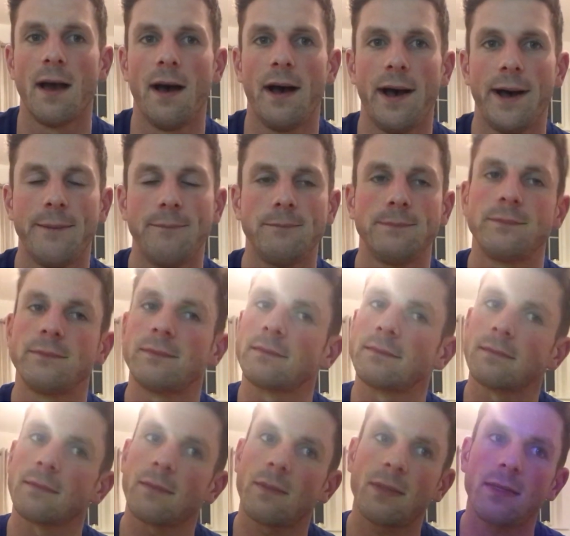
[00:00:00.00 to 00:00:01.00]

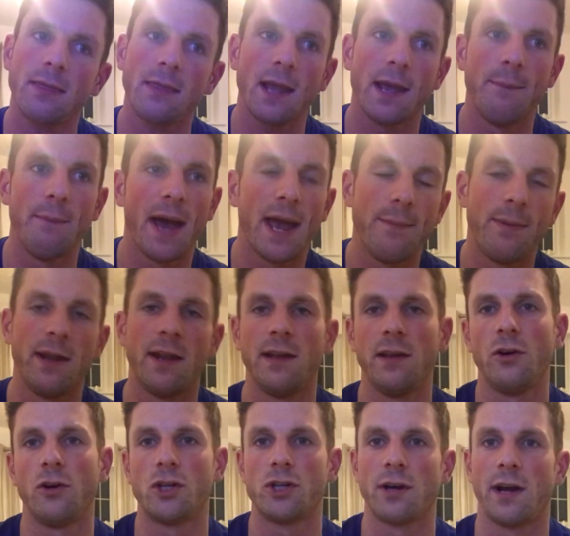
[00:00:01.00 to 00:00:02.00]
It may be that
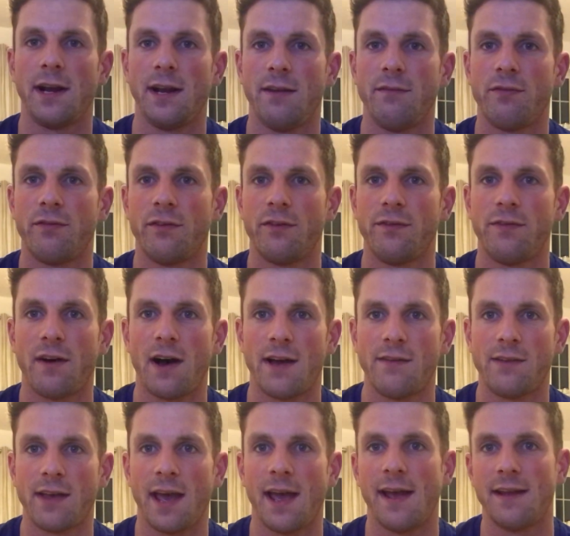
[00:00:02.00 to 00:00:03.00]
you're training for a
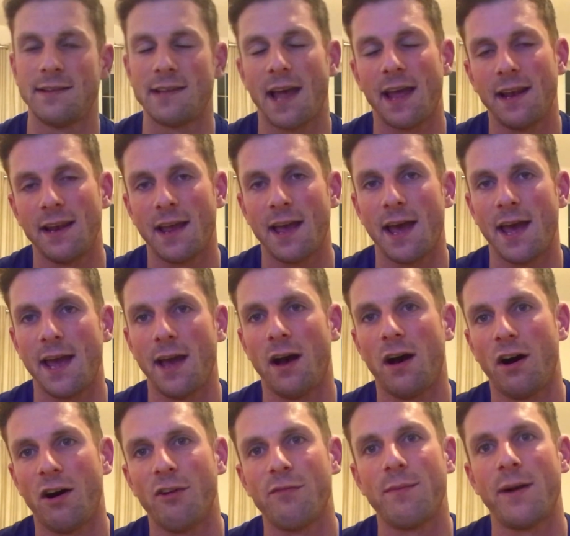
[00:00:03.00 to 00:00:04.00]
5k, a 10k,
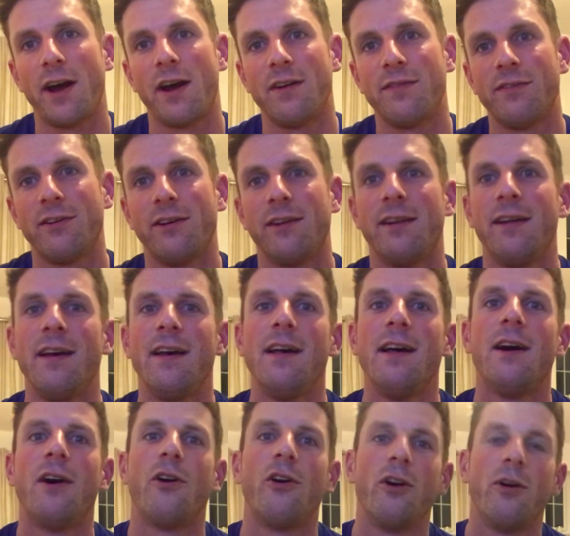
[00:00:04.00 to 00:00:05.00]
half marathon
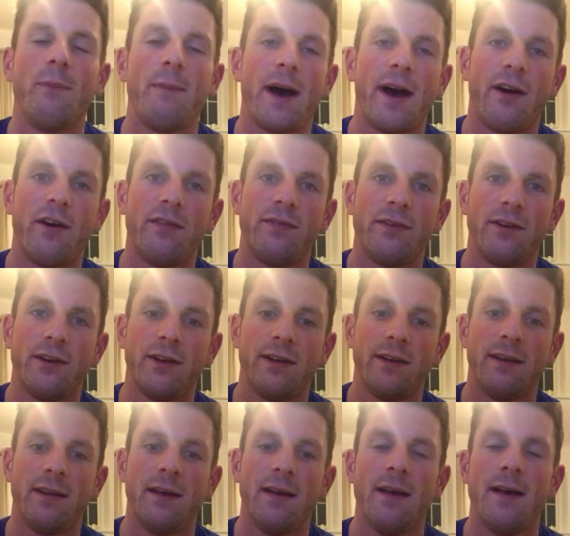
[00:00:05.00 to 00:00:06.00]
or a
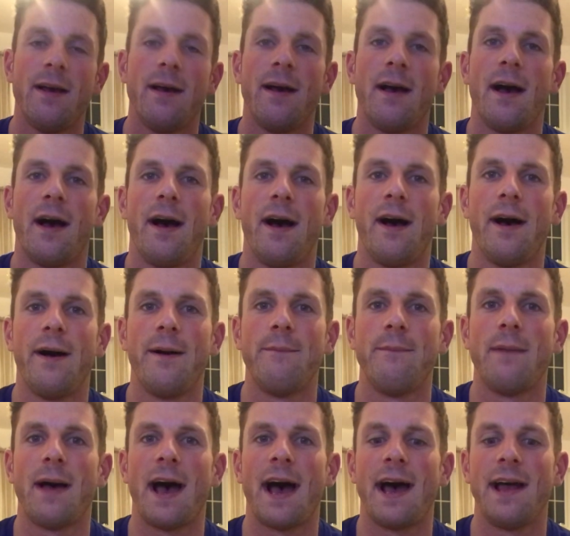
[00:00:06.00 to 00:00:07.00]
marathon,
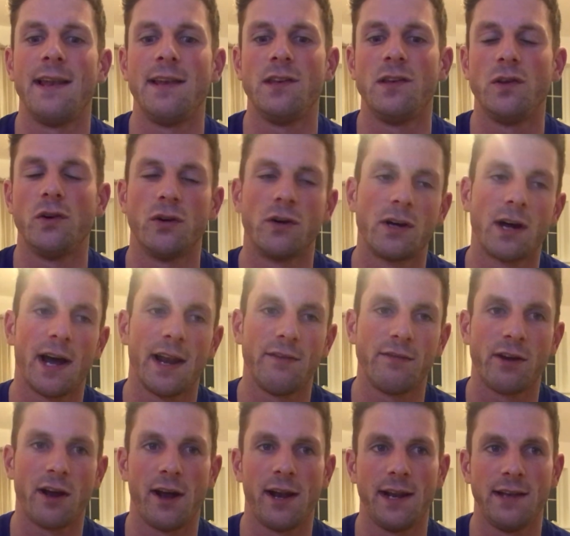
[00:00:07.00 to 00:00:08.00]
and you're kind
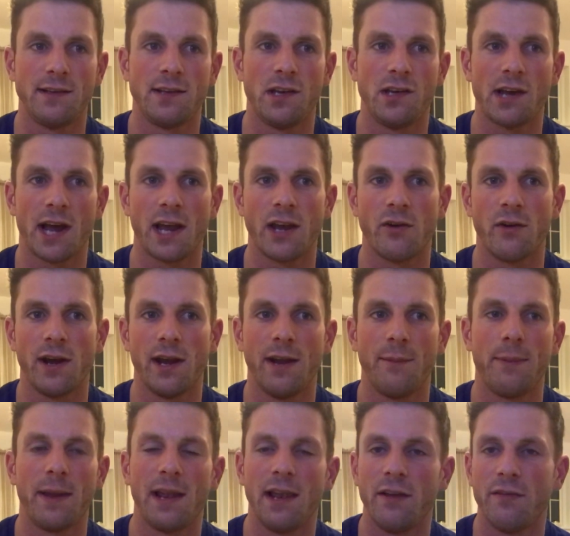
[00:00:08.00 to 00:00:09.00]
of going into January
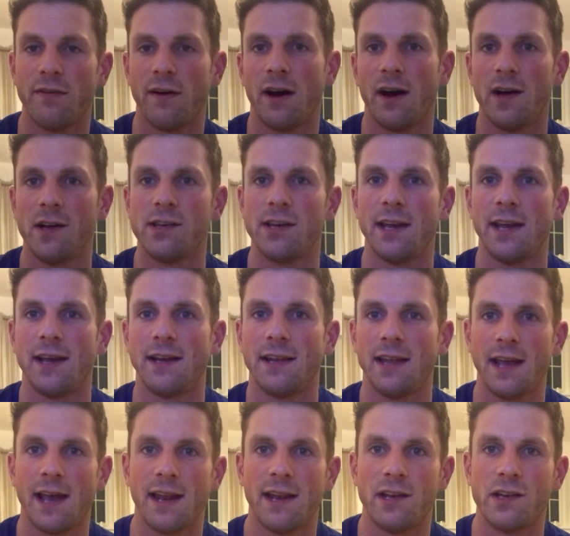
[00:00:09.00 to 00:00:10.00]
a bit lethargic,
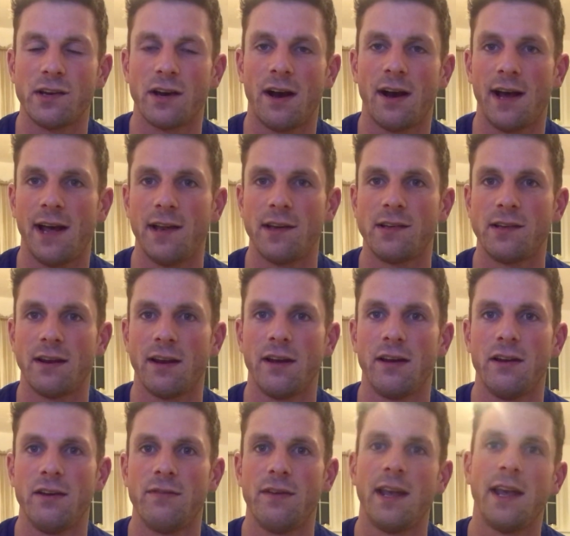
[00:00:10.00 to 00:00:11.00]
de-energized, you know,
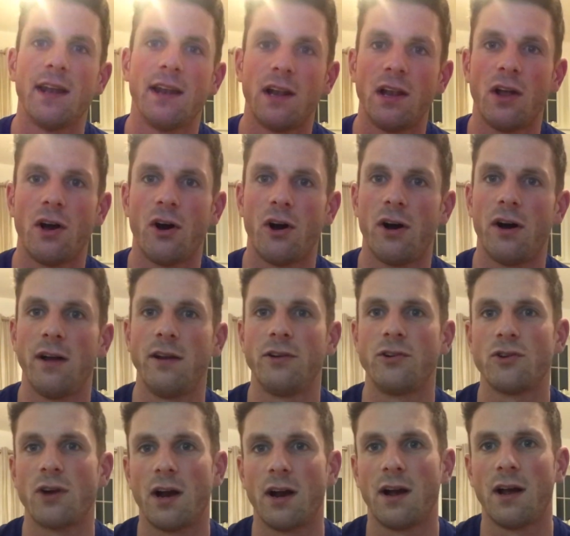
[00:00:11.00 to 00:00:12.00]
you've eaten a lot,
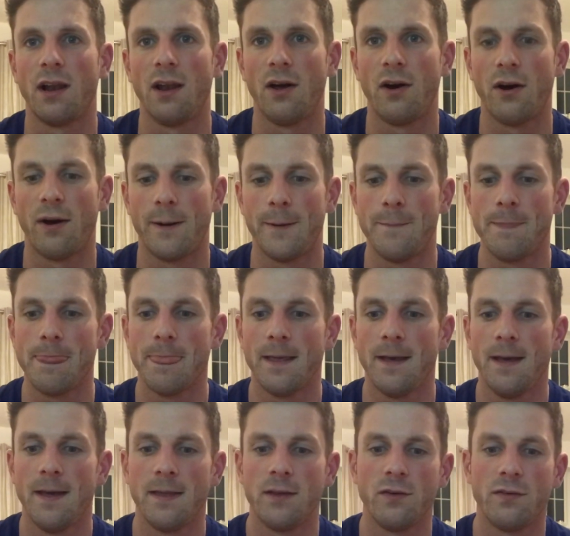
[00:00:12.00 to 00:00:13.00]
drunk a lot,
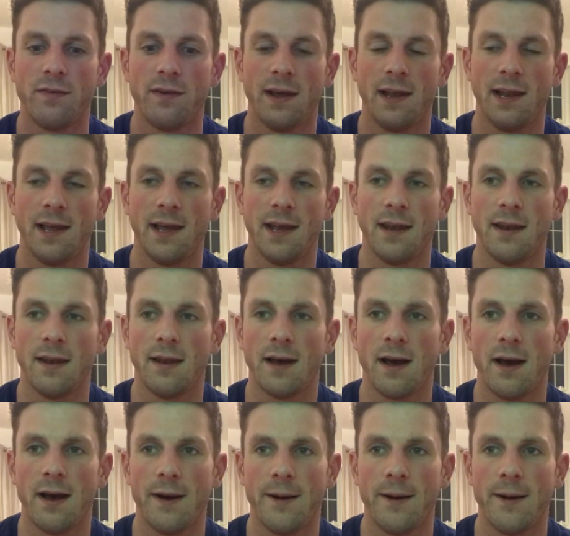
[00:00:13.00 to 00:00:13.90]
you're feeling